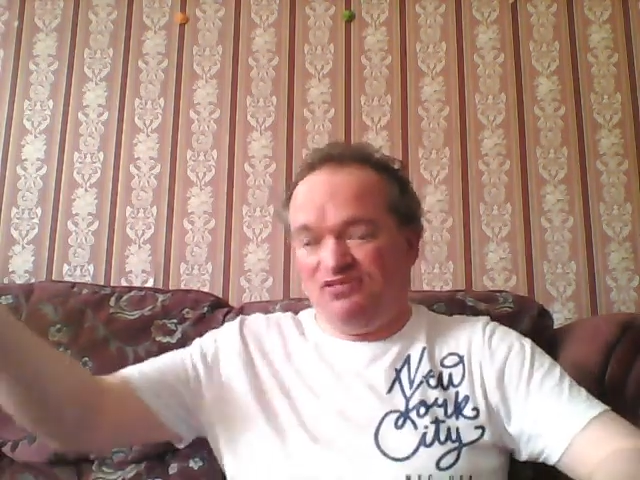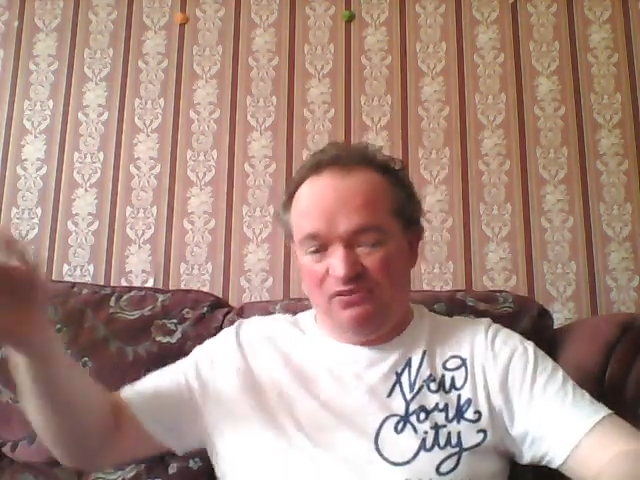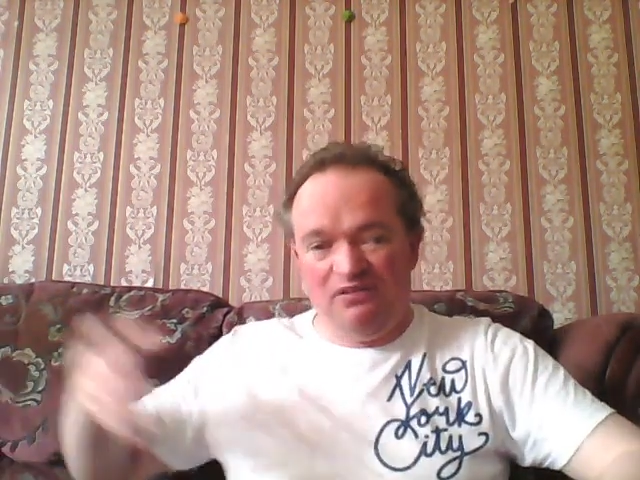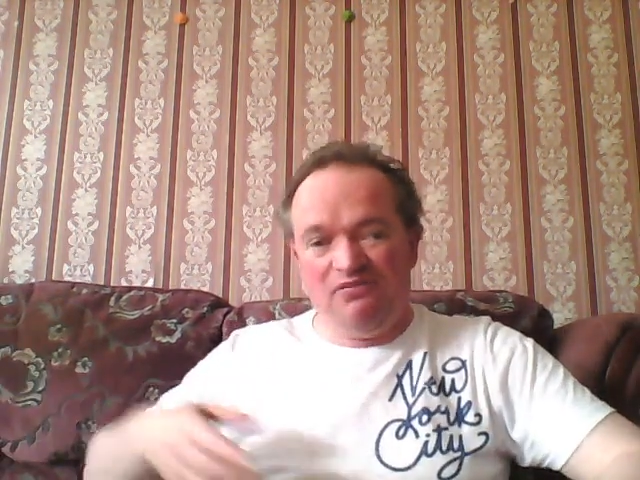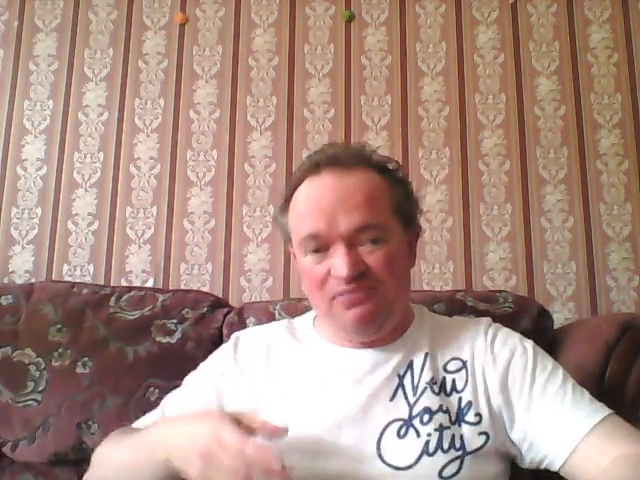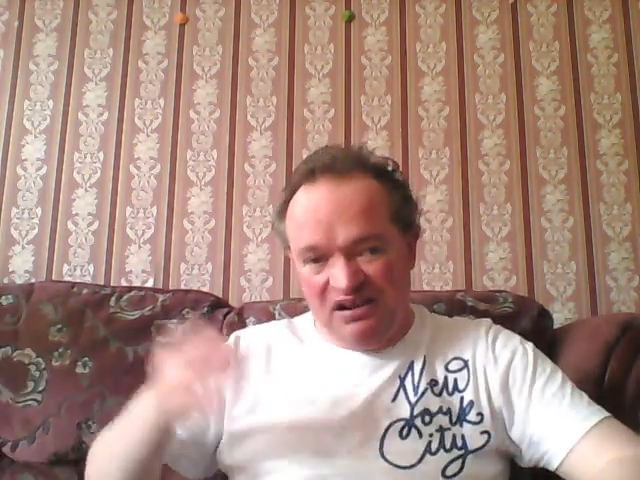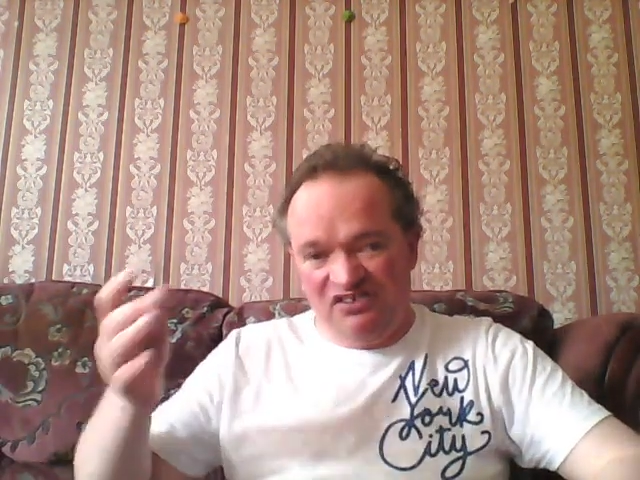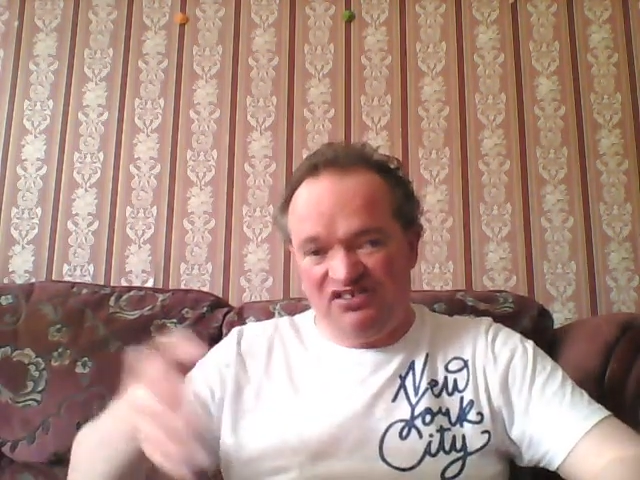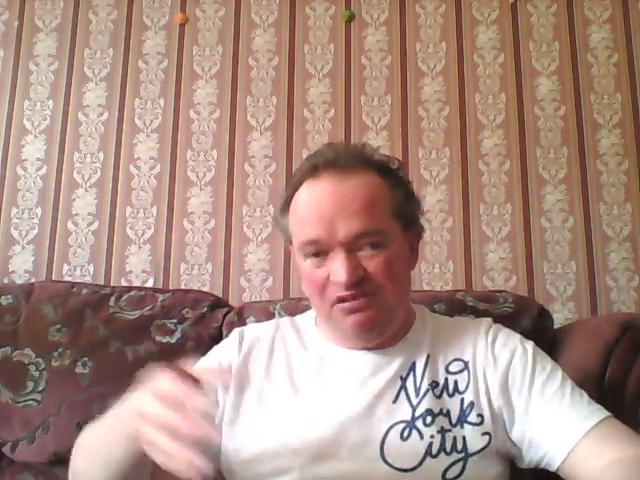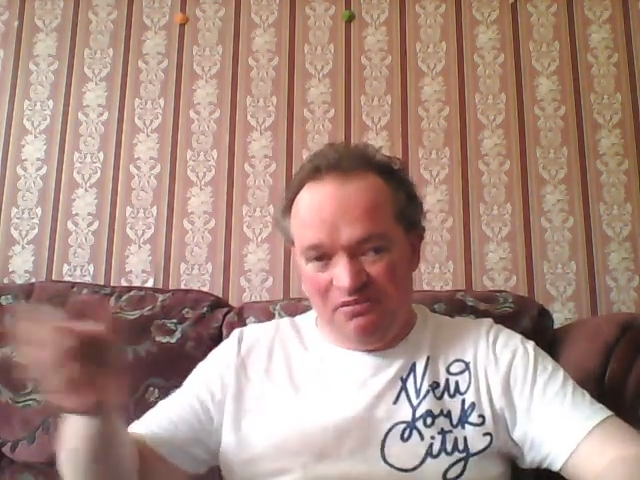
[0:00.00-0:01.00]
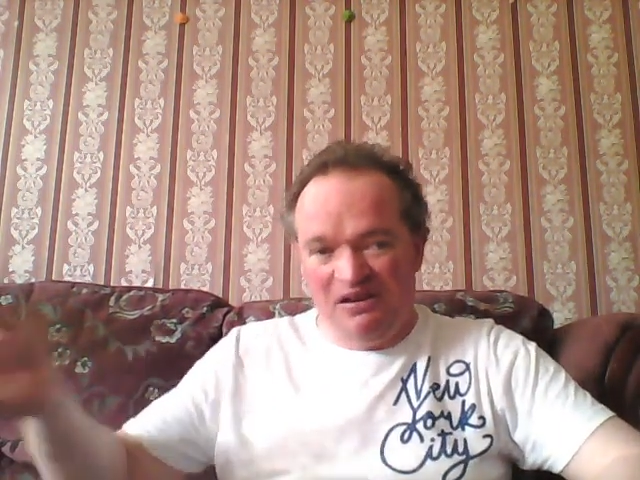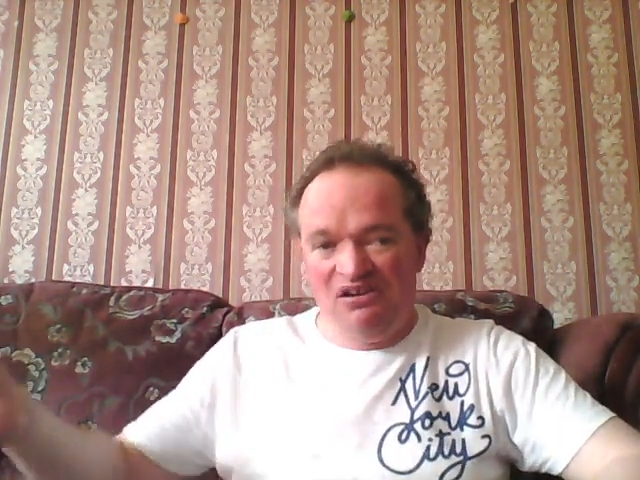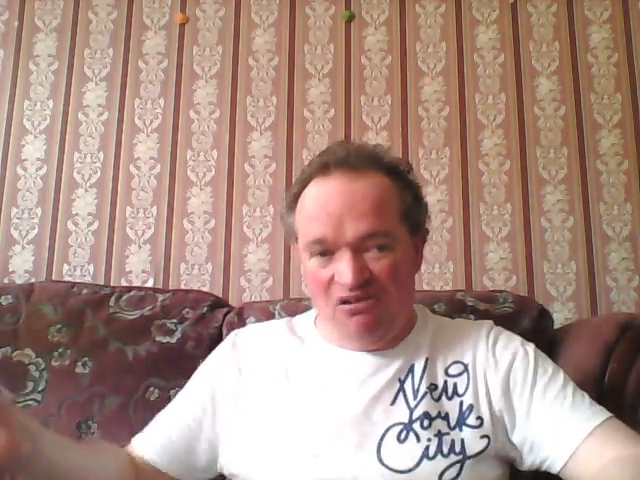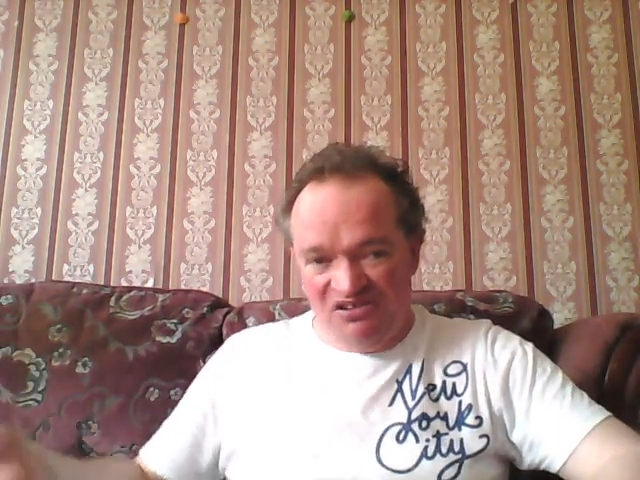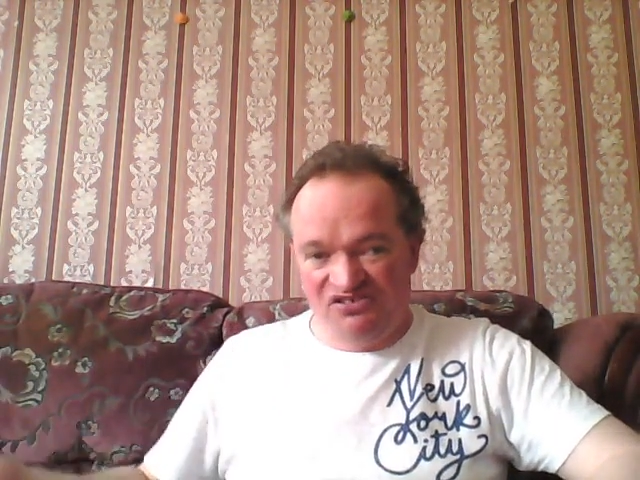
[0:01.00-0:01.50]
Next day when we went to high
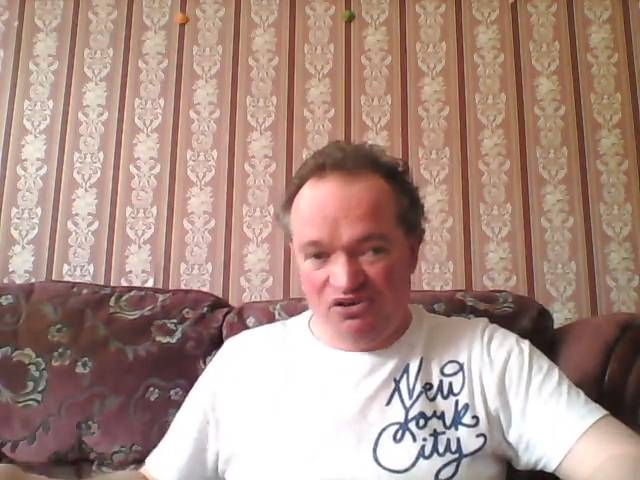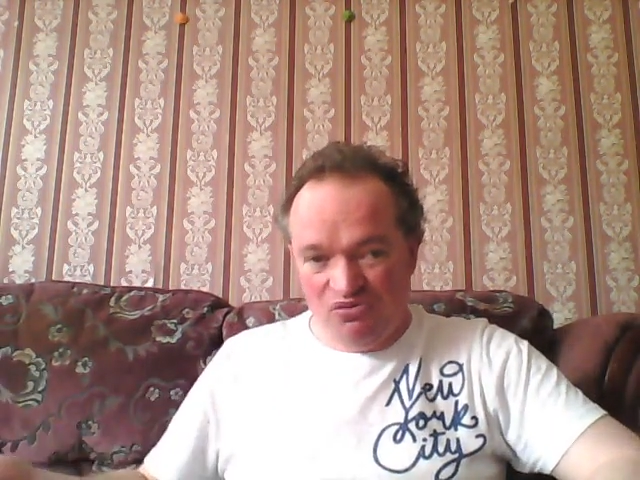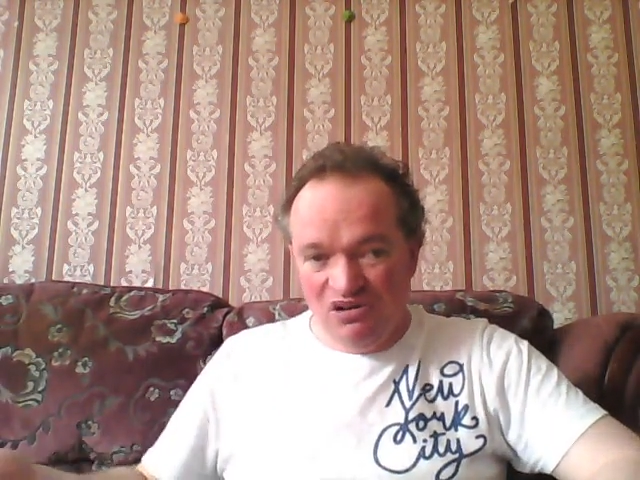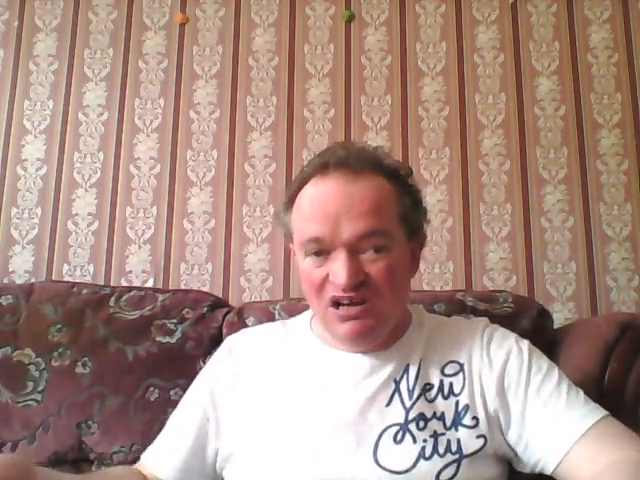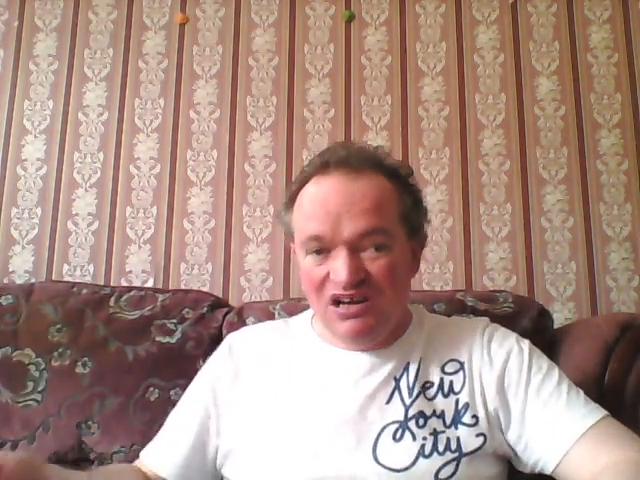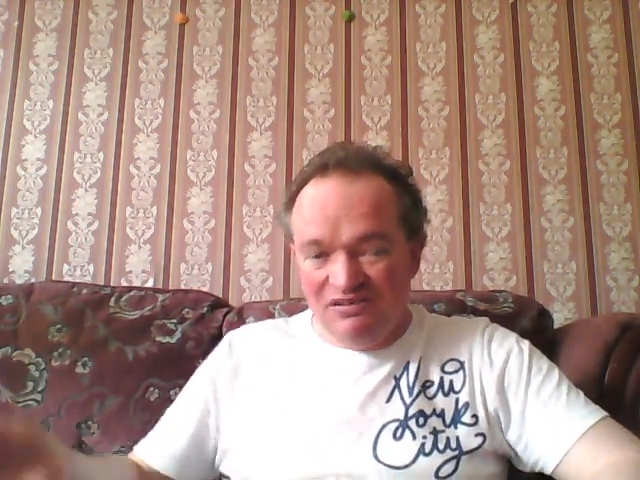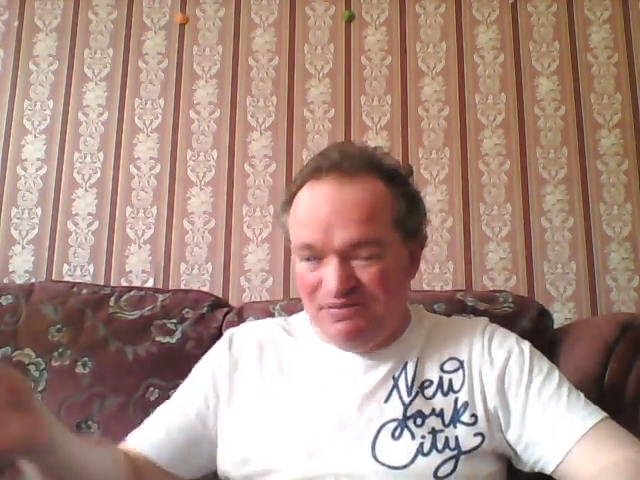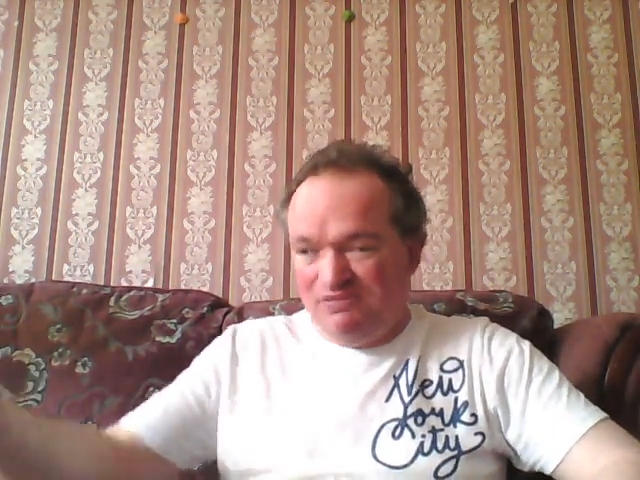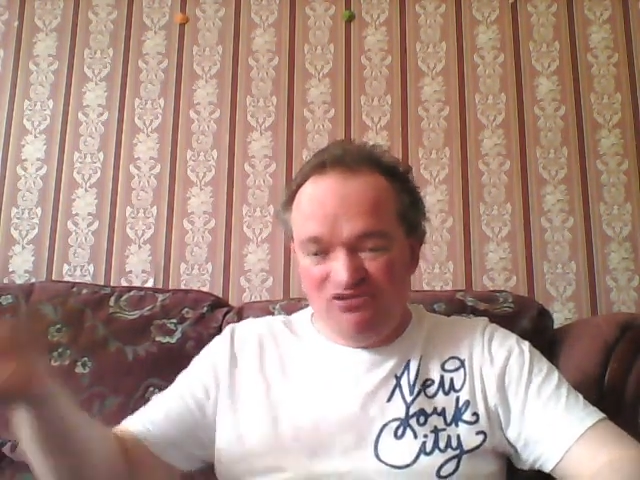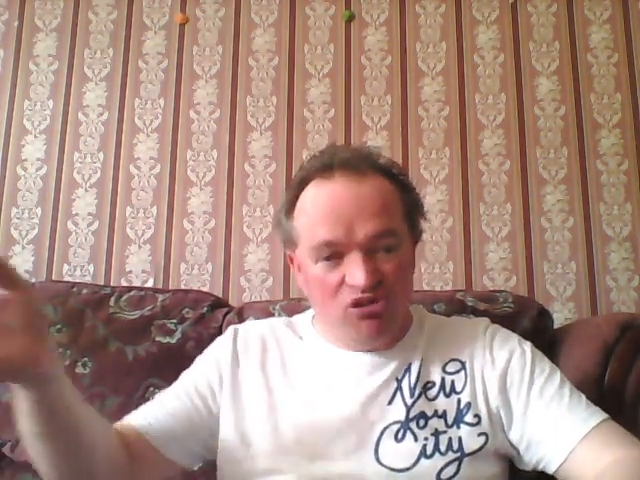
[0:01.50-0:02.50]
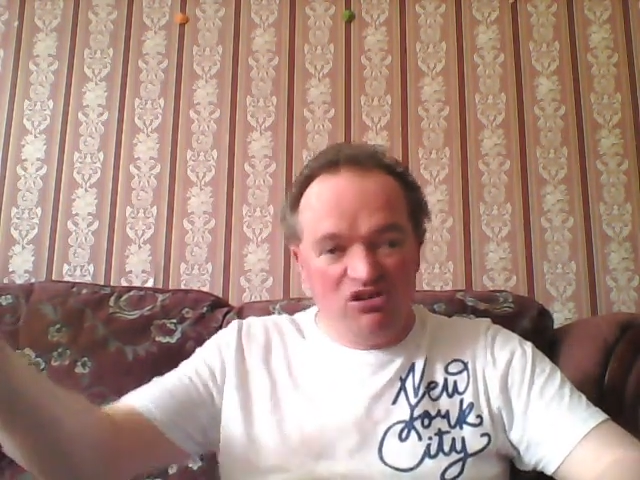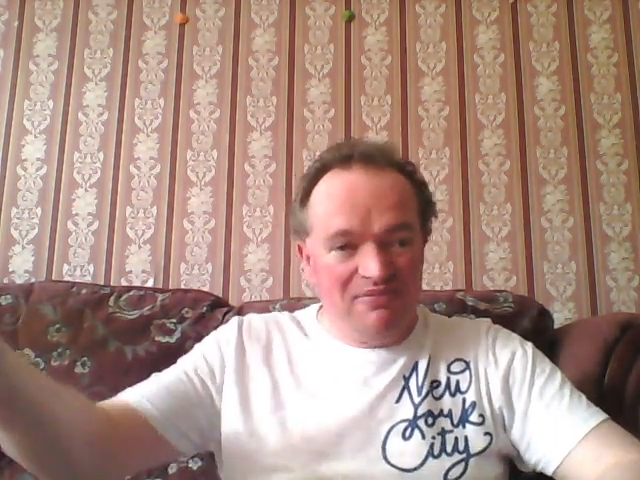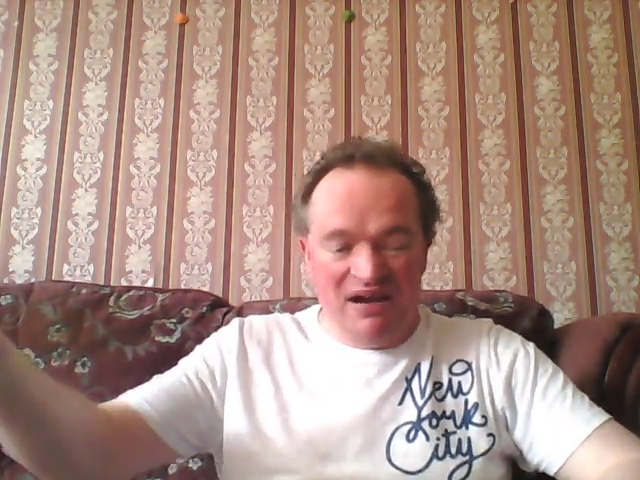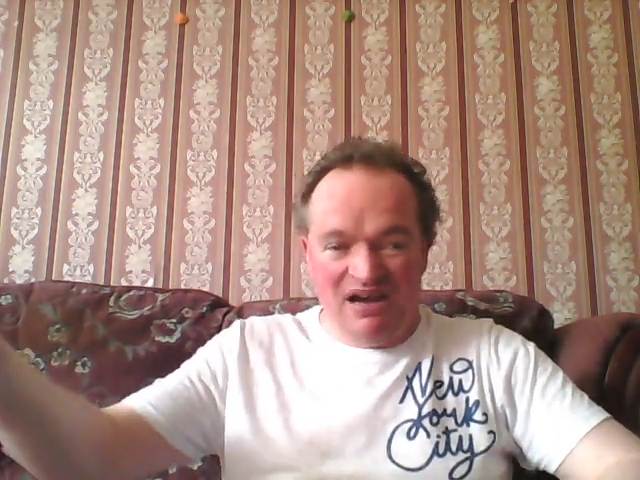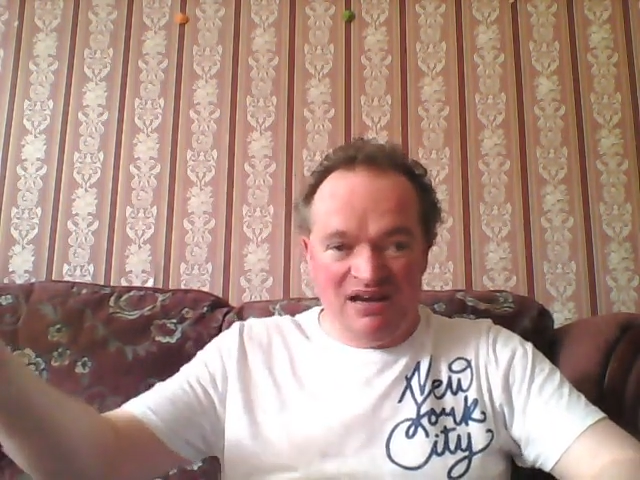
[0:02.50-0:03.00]
school, people were talking about it.